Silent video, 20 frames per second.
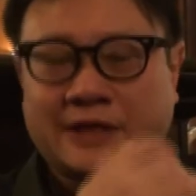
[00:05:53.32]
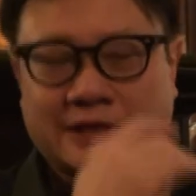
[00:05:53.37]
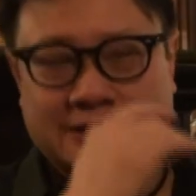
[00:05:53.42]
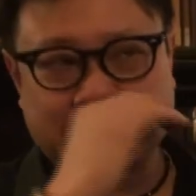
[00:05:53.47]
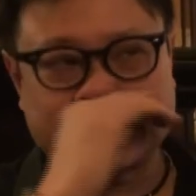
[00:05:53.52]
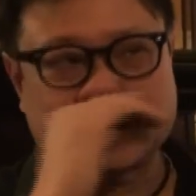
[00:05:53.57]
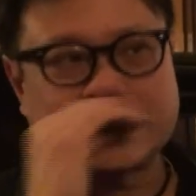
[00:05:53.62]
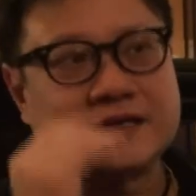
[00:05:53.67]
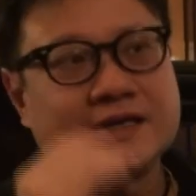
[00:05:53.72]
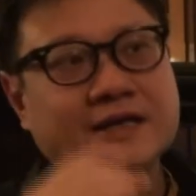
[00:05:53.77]
Because
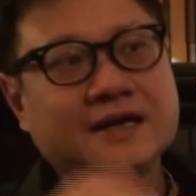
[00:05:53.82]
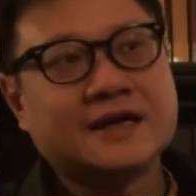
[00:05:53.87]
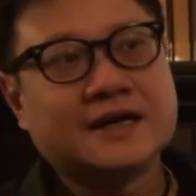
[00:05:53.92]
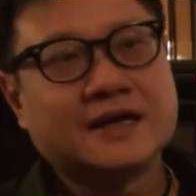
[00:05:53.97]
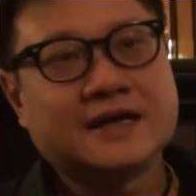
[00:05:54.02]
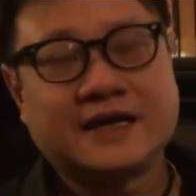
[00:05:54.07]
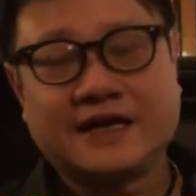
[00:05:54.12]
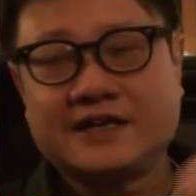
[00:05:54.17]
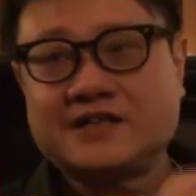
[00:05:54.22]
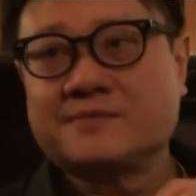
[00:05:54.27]
you see,
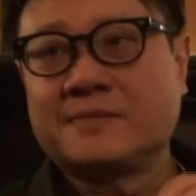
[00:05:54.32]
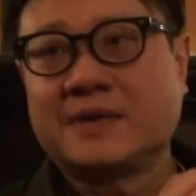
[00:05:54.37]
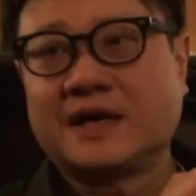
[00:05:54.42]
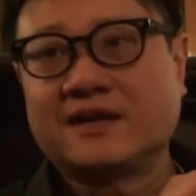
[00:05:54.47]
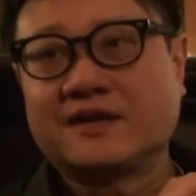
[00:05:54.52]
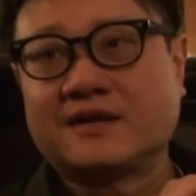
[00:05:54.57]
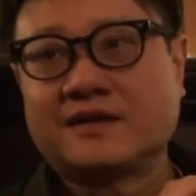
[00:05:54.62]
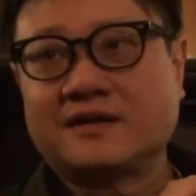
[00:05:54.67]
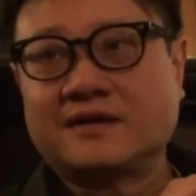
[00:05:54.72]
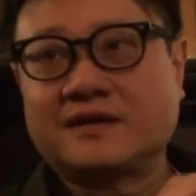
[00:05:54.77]
his
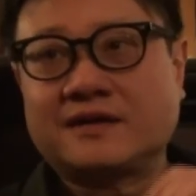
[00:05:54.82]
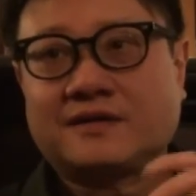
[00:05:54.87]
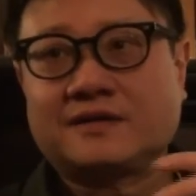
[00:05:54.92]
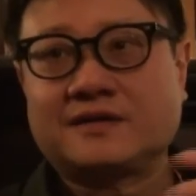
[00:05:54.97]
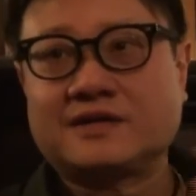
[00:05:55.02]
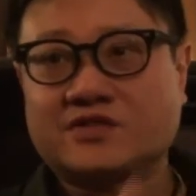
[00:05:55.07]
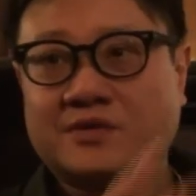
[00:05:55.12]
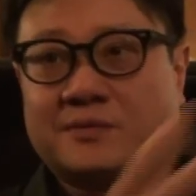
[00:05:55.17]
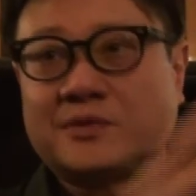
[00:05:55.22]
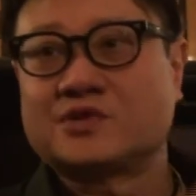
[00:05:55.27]
mother, you know,
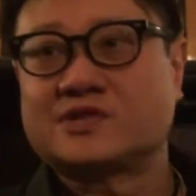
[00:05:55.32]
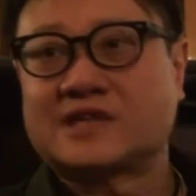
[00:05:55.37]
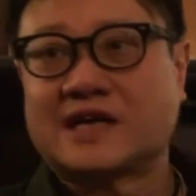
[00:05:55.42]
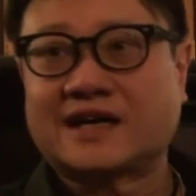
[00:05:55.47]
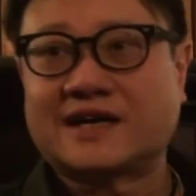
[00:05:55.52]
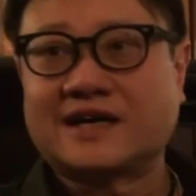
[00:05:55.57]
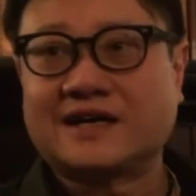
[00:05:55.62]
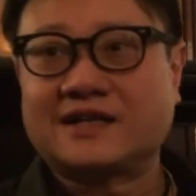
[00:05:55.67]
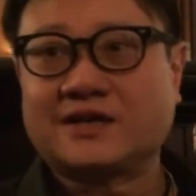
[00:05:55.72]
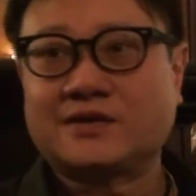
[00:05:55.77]
is from
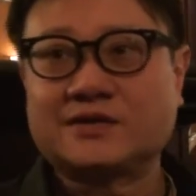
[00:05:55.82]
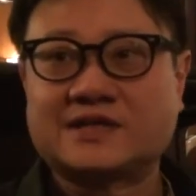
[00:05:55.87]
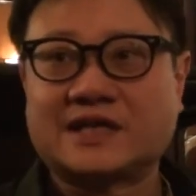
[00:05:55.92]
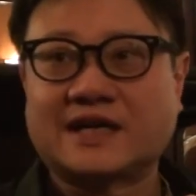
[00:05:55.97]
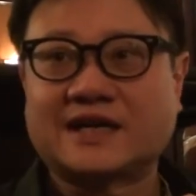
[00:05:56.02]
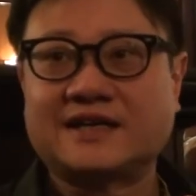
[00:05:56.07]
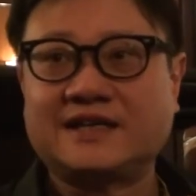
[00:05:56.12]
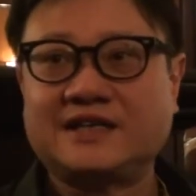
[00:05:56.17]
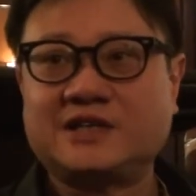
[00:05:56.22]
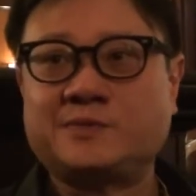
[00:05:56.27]
Osaka. The
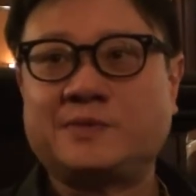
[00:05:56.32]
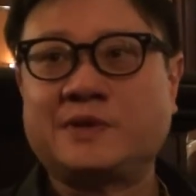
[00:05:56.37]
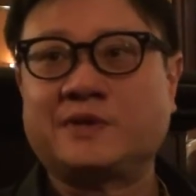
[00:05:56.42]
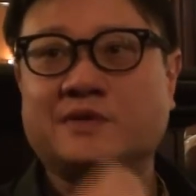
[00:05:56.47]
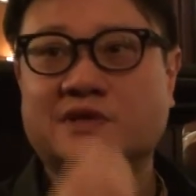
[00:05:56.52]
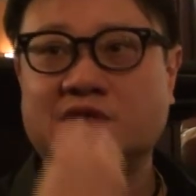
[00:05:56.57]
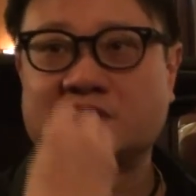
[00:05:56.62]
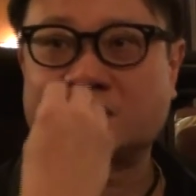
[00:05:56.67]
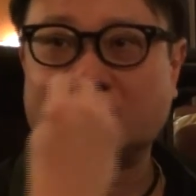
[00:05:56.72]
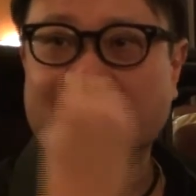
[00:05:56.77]
Osakanese speak
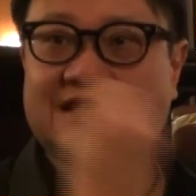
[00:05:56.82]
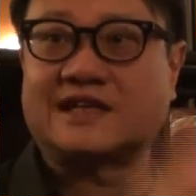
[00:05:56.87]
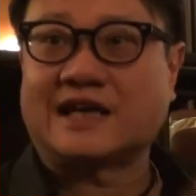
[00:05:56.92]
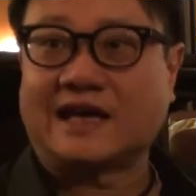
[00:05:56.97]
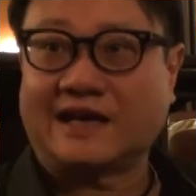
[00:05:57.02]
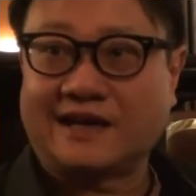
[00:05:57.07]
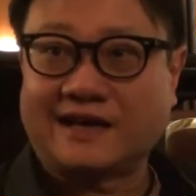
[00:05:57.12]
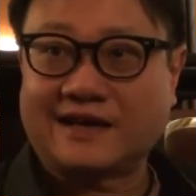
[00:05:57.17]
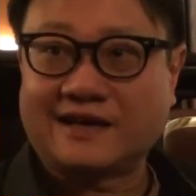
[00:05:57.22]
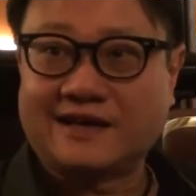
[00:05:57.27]
with a certain
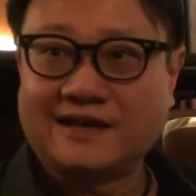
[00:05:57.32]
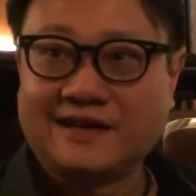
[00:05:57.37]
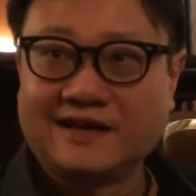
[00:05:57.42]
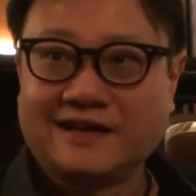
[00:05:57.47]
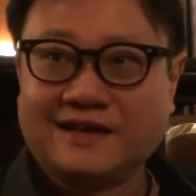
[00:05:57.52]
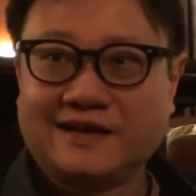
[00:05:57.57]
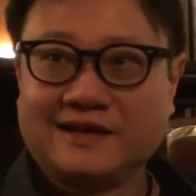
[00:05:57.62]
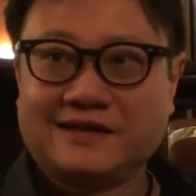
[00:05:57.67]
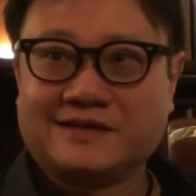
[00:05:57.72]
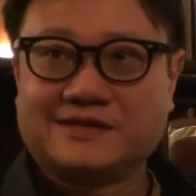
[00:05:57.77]
dialect.
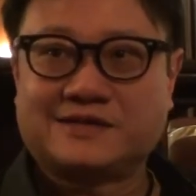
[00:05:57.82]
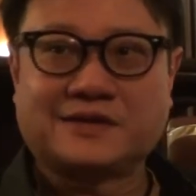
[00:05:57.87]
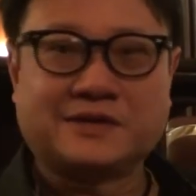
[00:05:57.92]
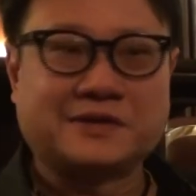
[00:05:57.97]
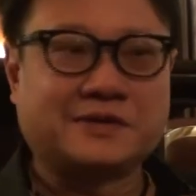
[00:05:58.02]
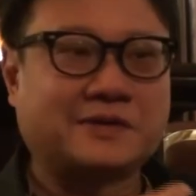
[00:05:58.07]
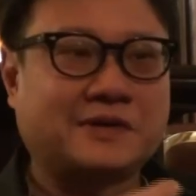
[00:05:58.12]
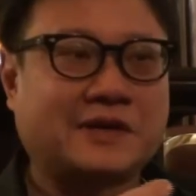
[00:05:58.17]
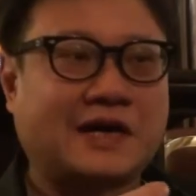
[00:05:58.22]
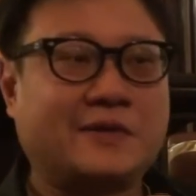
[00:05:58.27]

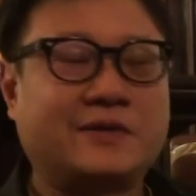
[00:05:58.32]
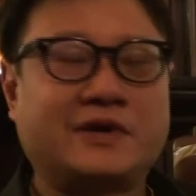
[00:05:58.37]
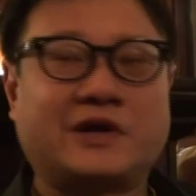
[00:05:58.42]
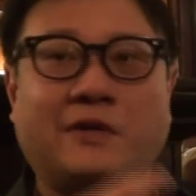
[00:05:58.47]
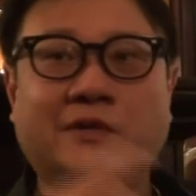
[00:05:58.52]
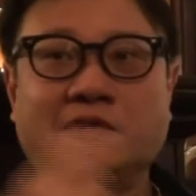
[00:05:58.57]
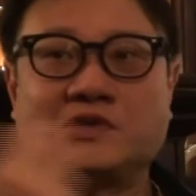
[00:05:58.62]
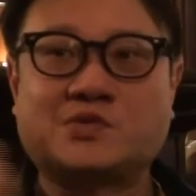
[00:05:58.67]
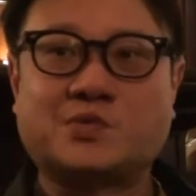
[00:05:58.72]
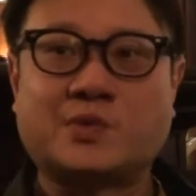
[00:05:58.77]
So I would
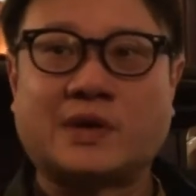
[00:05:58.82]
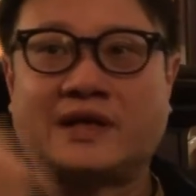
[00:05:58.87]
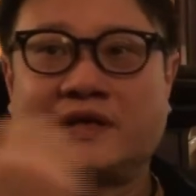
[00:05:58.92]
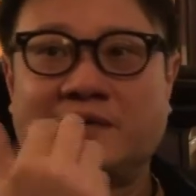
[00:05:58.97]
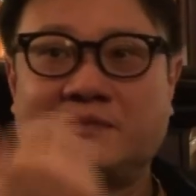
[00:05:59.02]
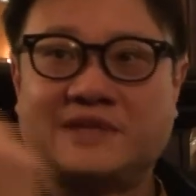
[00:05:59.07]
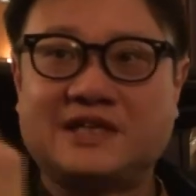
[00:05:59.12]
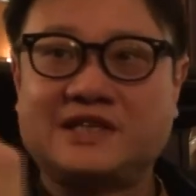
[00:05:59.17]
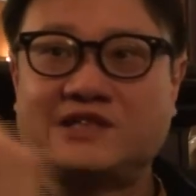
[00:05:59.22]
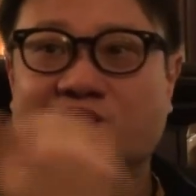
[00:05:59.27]
always run
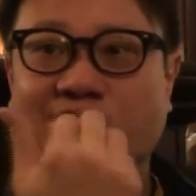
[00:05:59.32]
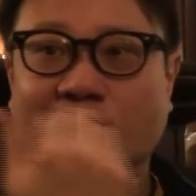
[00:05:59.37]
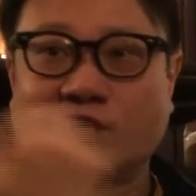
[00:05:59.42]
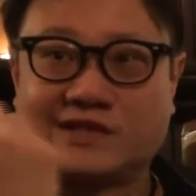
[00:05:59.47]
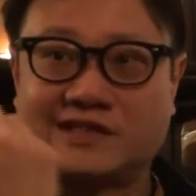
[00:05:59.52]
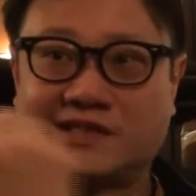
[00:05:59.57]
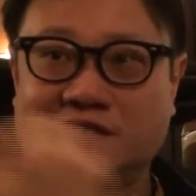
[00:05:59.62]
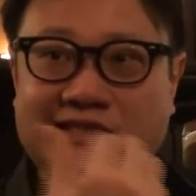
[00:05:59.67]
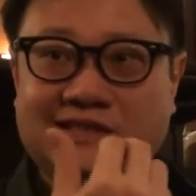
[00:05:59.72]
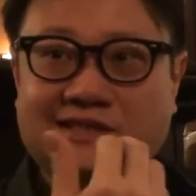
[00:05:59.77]
him these
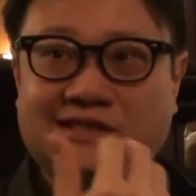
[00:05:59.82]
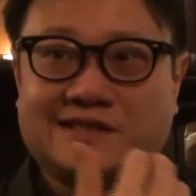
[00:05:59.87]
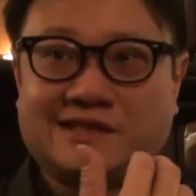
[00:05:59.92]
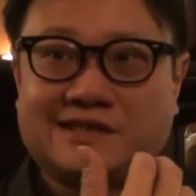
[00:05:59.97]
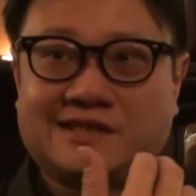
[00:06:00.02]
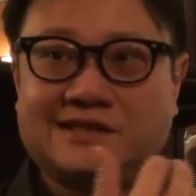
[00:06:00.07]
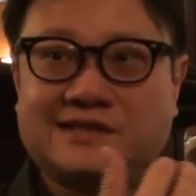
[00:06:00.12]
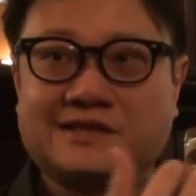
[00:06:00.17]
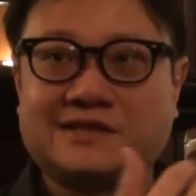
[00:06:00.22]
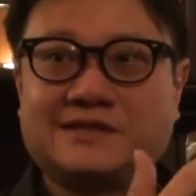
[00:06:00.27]
voices
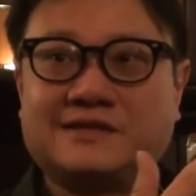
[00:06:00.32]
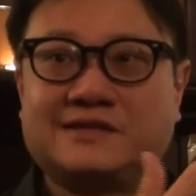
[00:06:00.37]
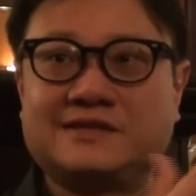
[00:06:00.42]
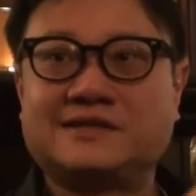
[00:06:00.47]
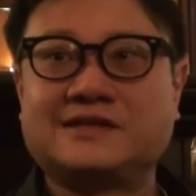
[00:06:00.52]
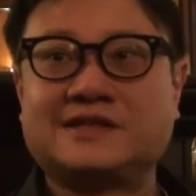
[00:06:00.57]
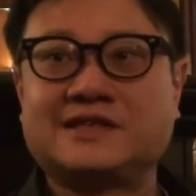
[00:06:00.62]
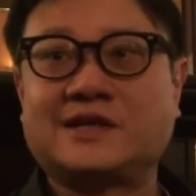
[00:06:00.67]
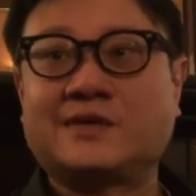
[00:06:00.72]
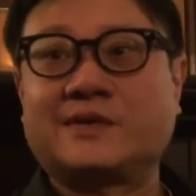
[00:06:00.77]
just
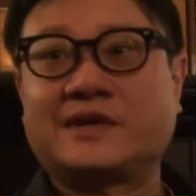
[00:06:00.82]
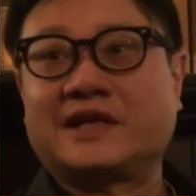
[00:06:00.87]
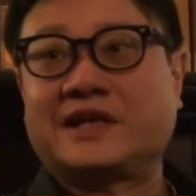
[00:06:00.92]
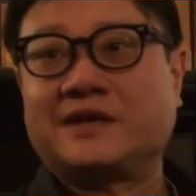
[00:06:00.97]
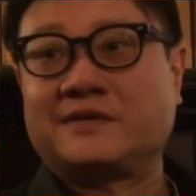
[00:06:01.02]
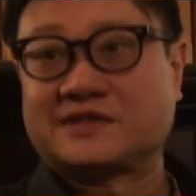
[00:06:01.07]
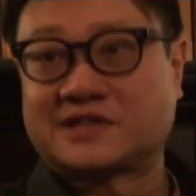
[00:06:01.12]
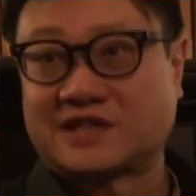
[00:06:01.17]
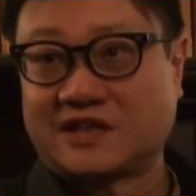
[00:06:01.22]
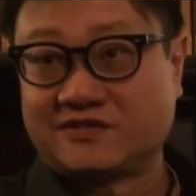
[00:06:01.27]
to see whether
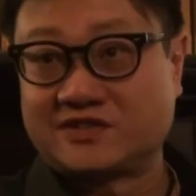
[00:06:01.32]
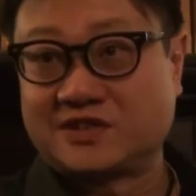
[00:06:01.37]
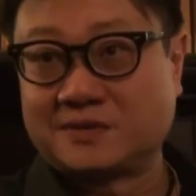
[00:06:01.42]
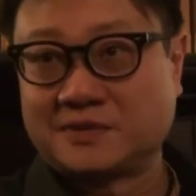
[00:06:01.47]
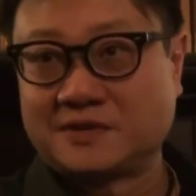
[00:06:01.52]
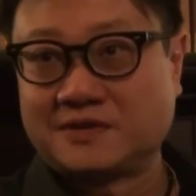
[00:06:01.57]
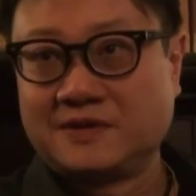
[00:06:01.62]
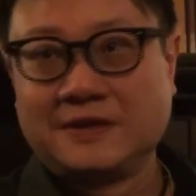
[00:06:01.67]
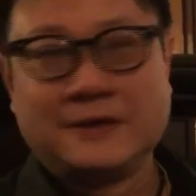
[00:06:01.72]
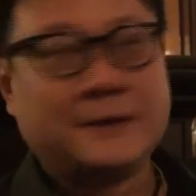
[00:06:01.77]
he was
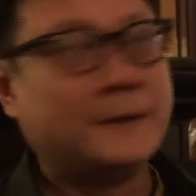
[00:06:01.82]
comfortable.